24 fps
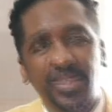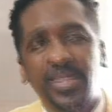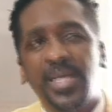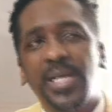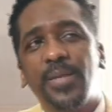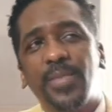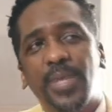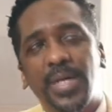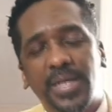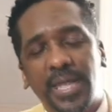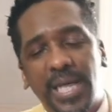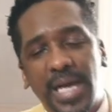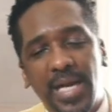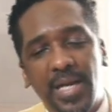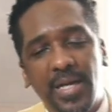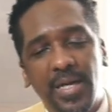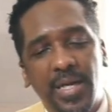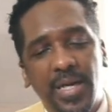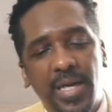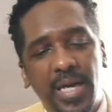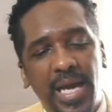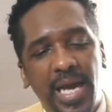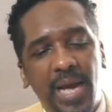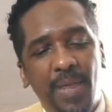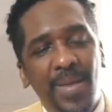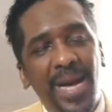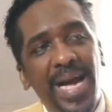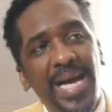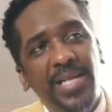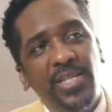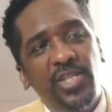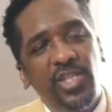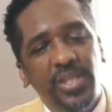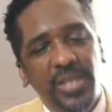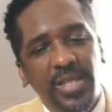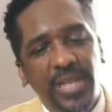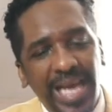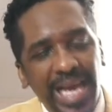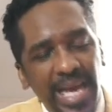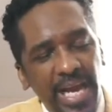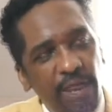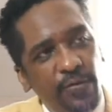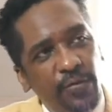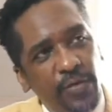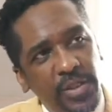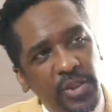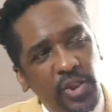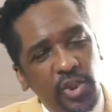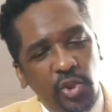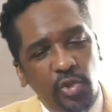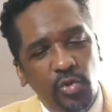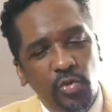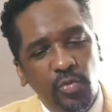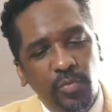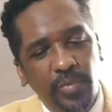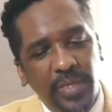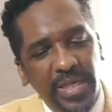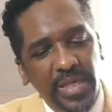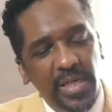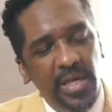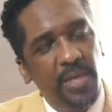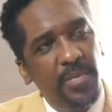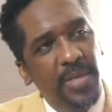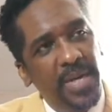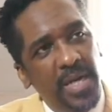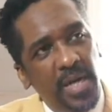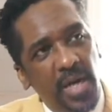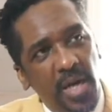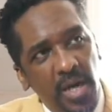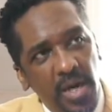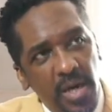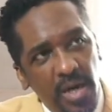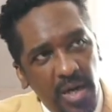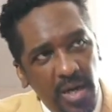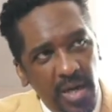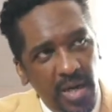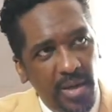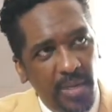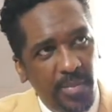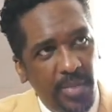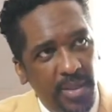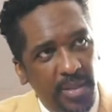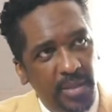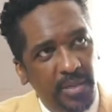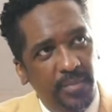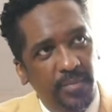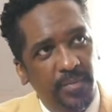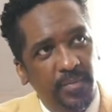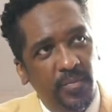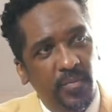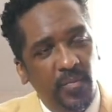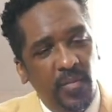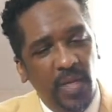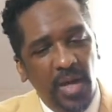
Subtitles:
Just think about that. Imagine every school becoming a hub